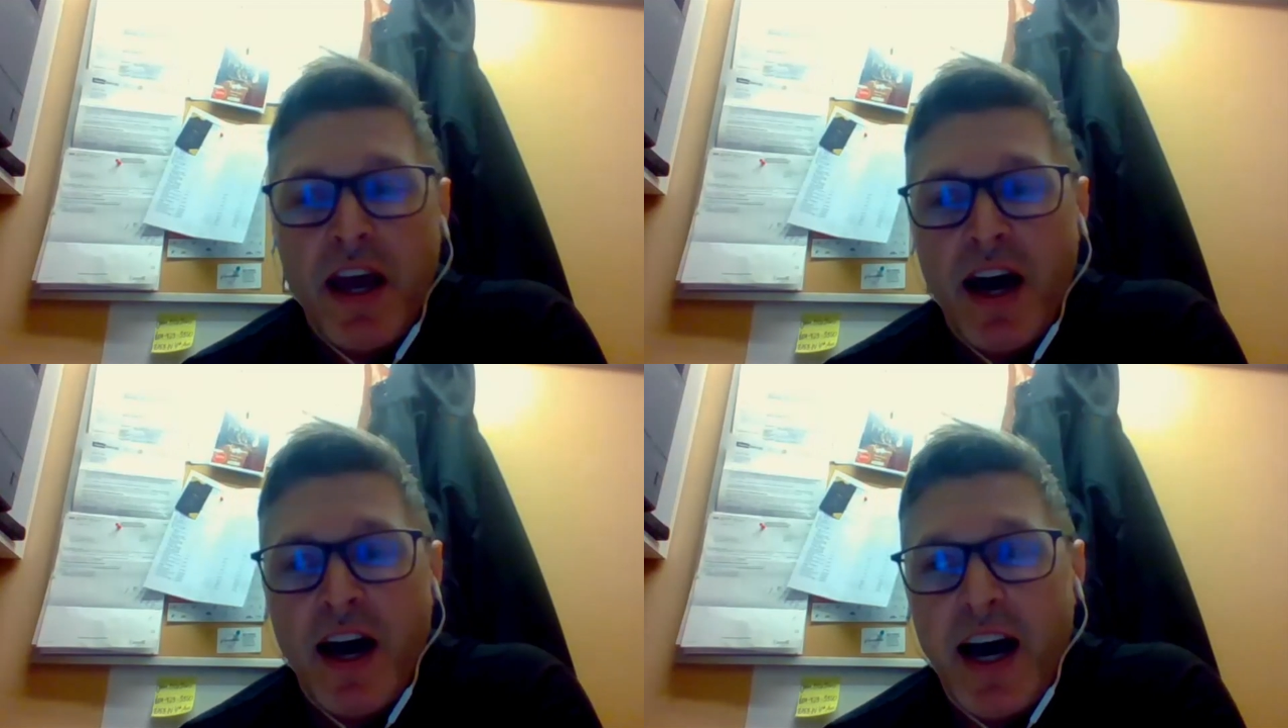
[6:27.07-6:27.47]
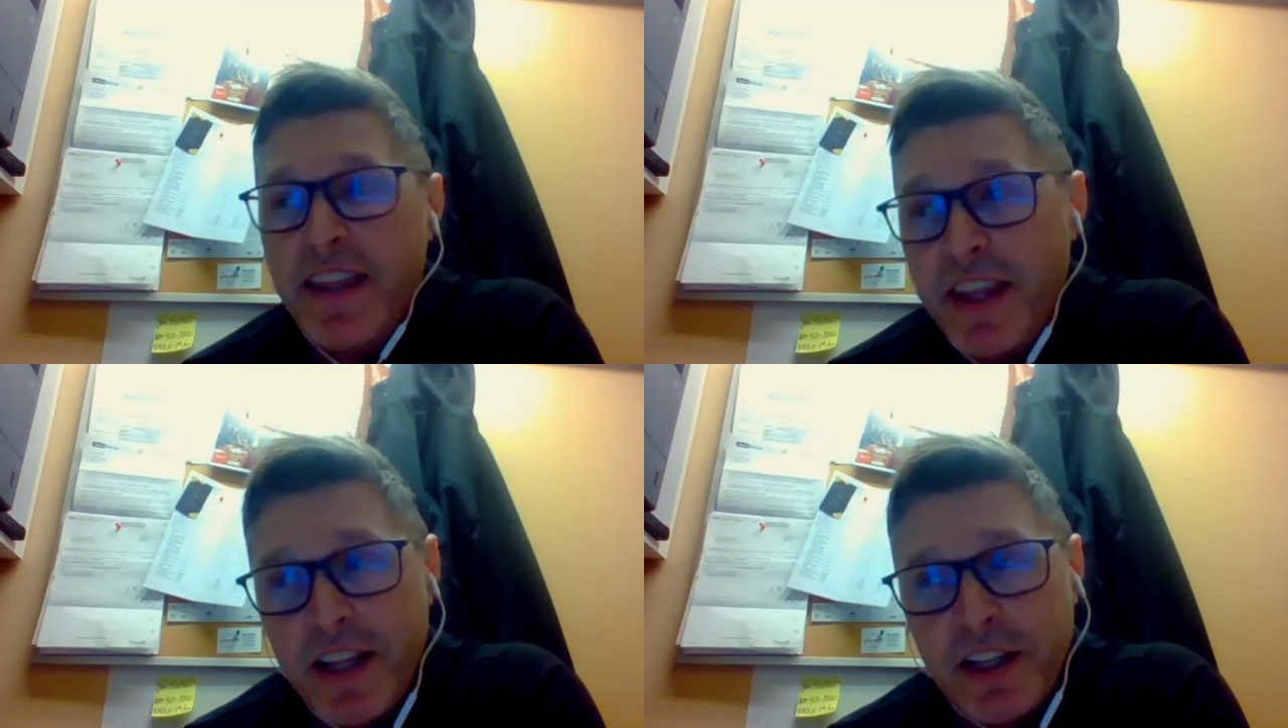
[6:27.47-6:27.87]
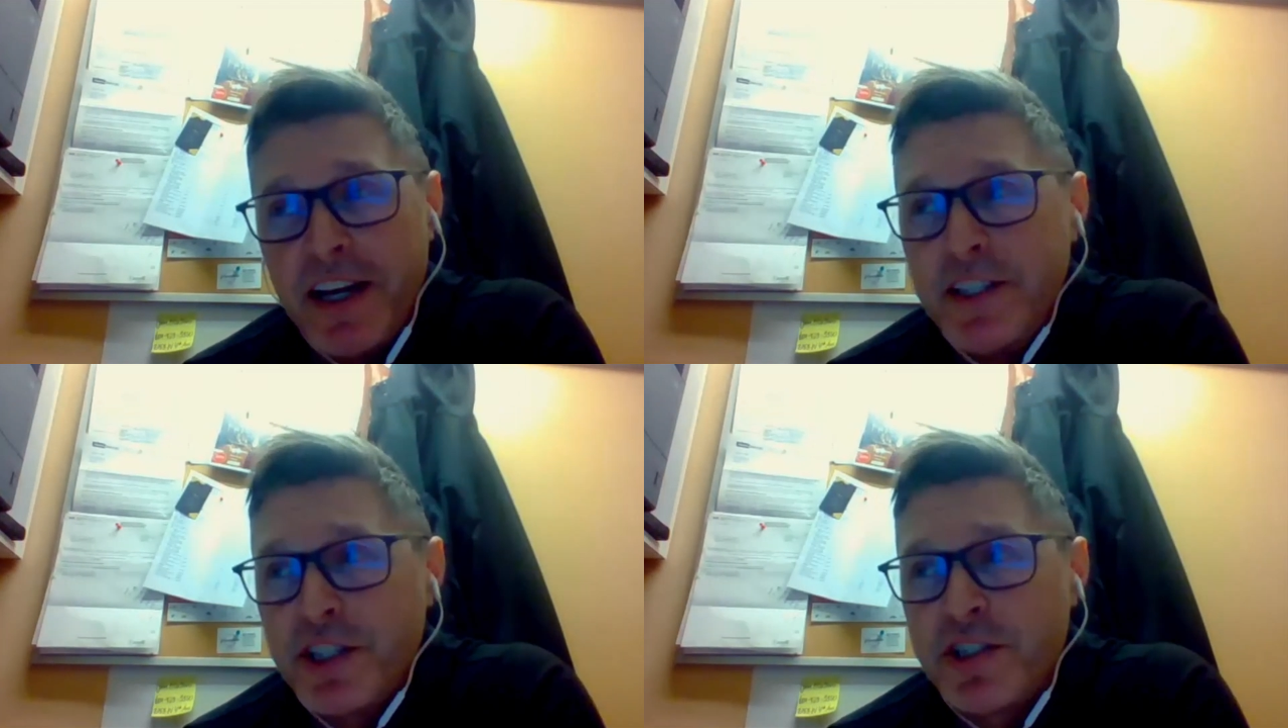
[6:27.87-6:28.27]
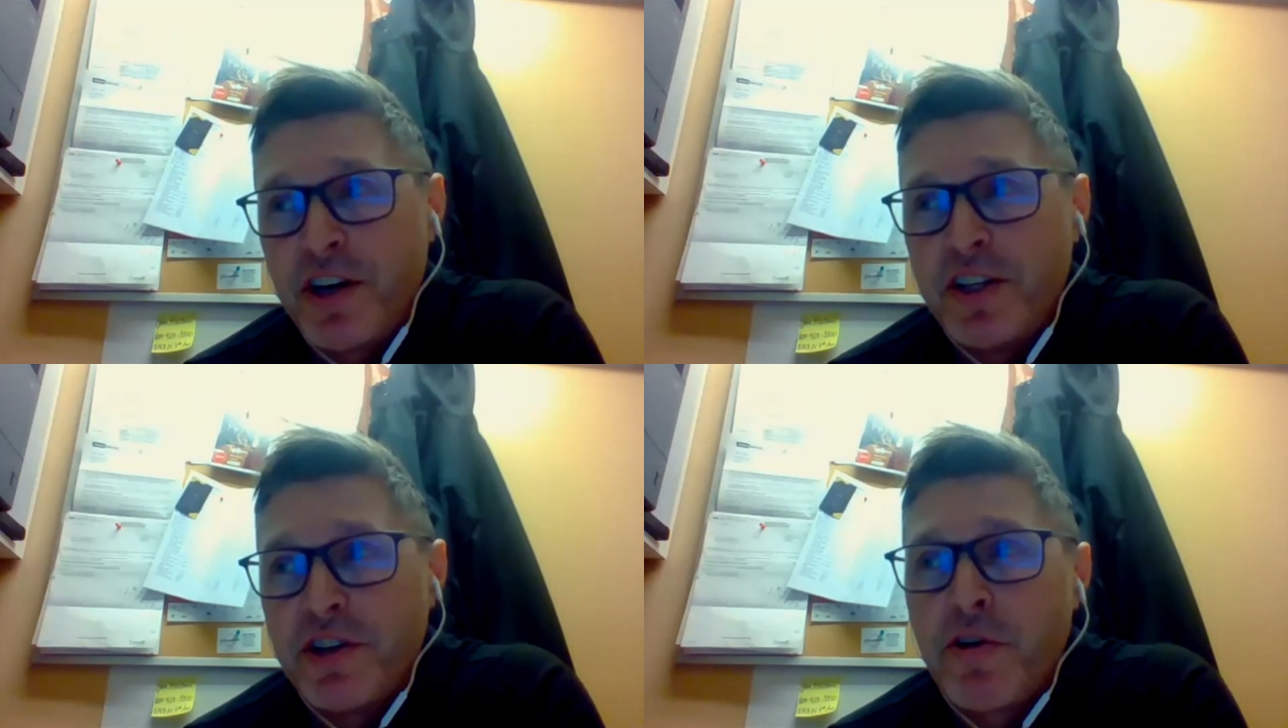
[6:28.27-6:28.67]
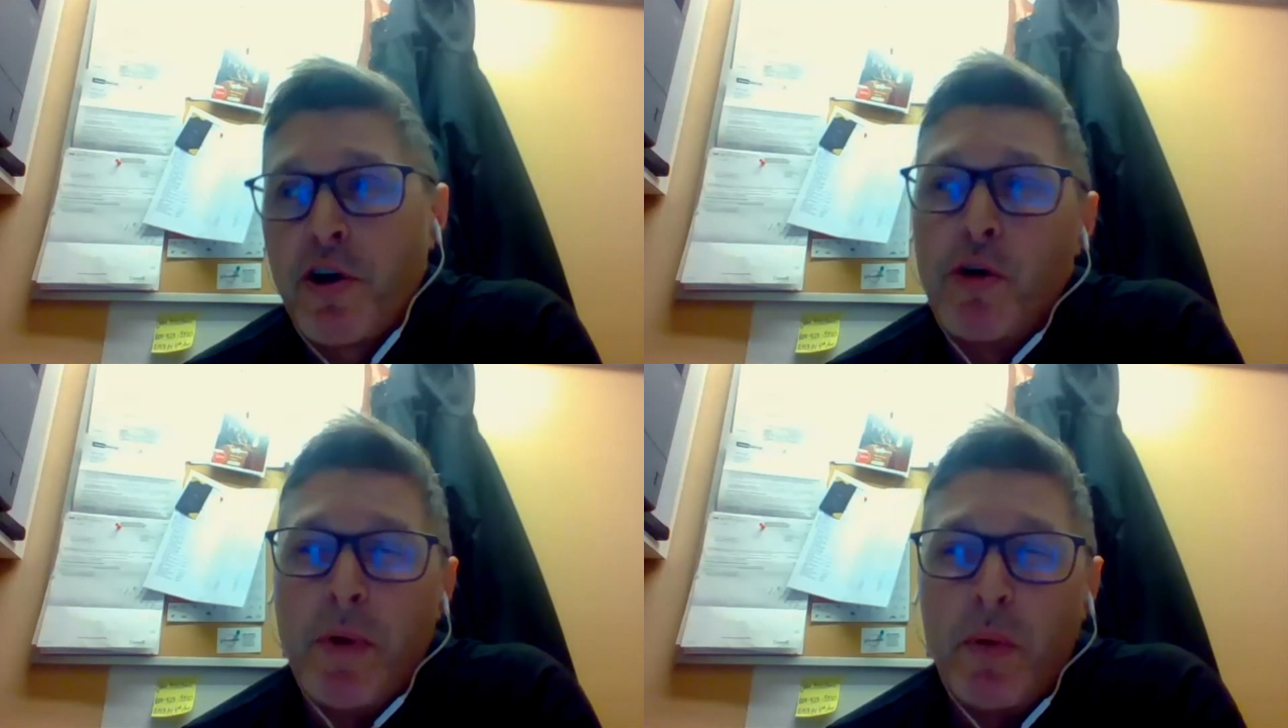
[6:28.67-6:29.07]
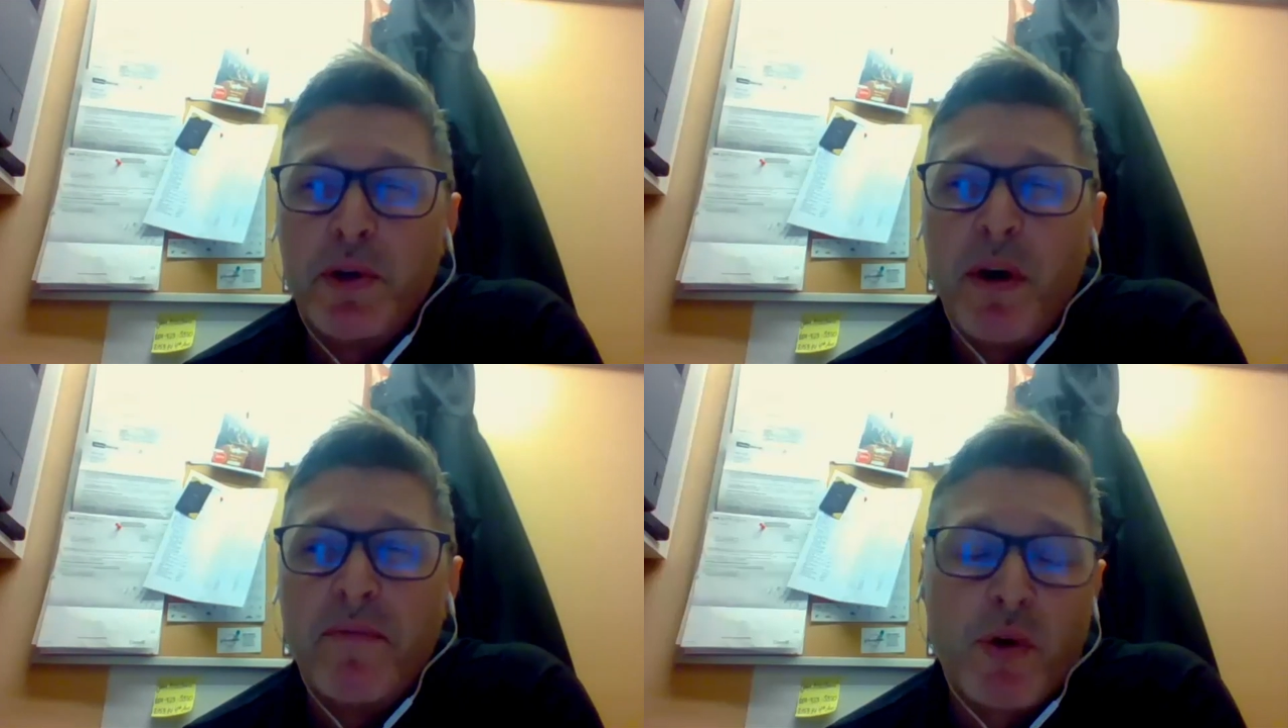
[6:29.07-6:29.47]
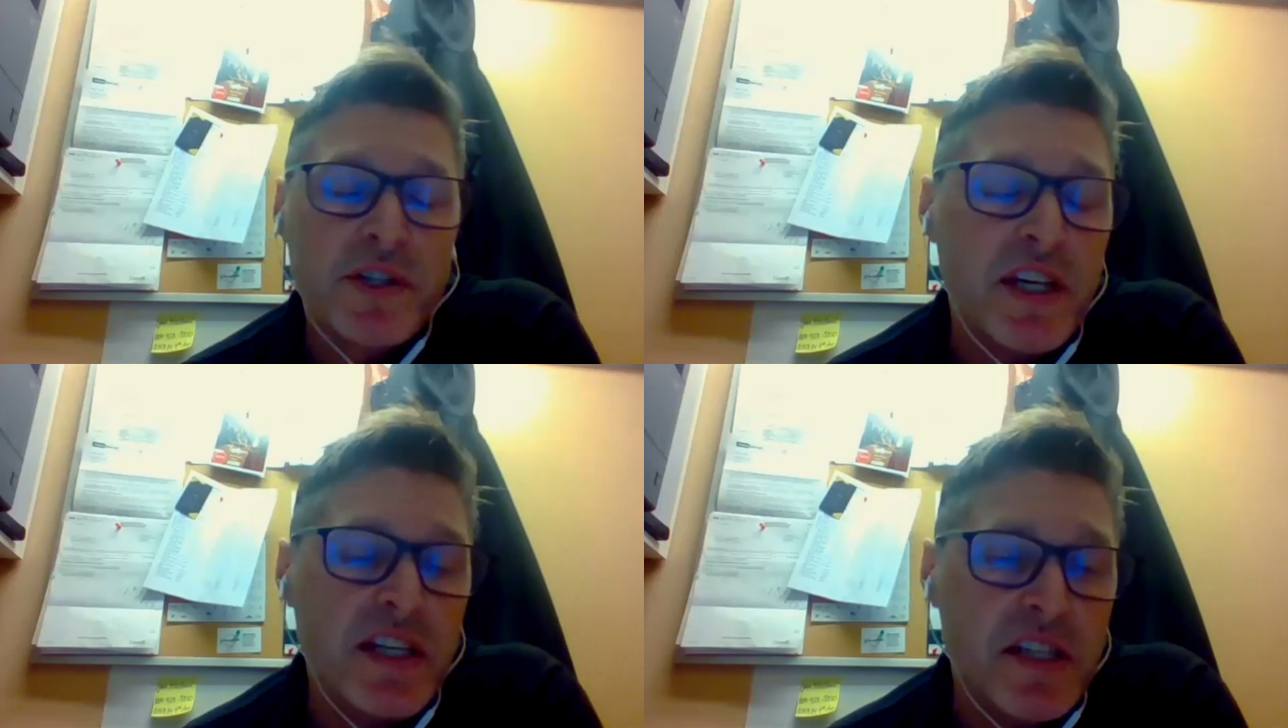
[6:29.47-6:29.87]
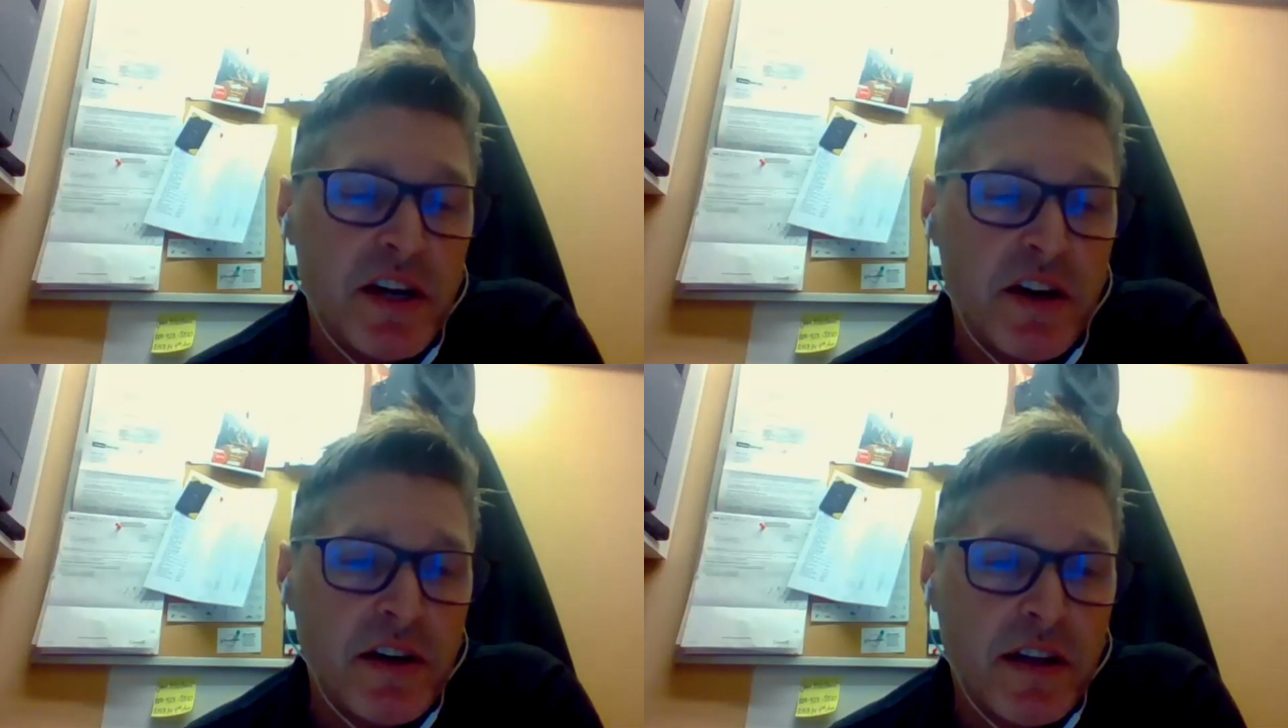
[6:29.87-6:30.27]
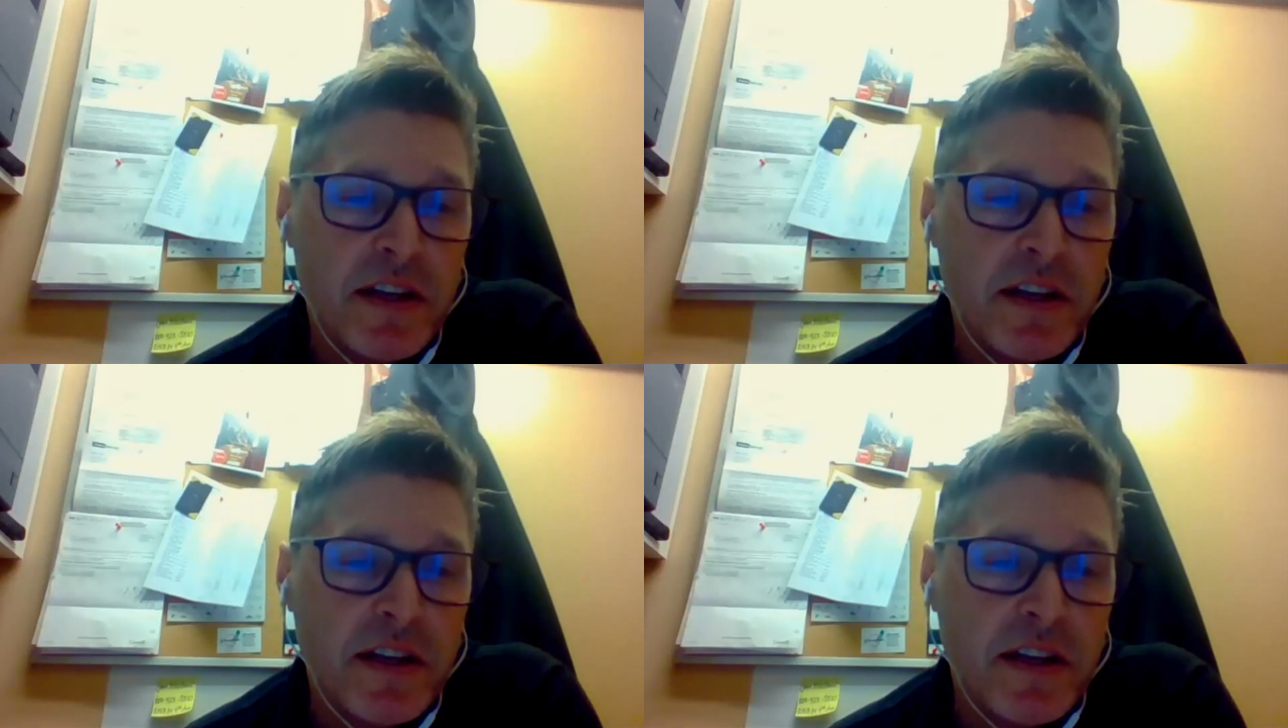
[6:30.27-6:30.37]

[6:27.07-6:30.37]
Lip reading: And then the line just started to grow, but we do have more seats here.